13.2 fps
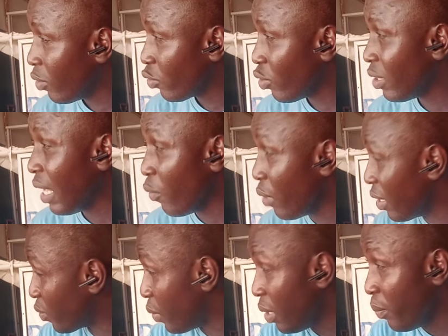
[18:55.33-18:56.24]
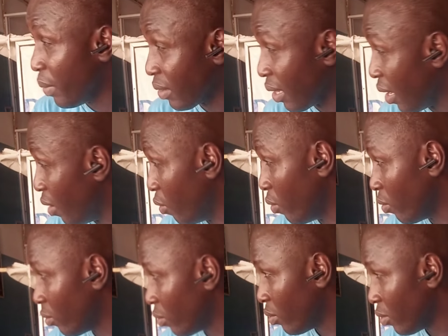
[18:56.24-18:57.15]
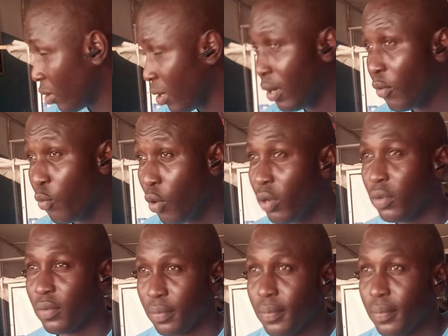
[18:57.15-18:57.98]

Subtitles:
so that we explain better. One.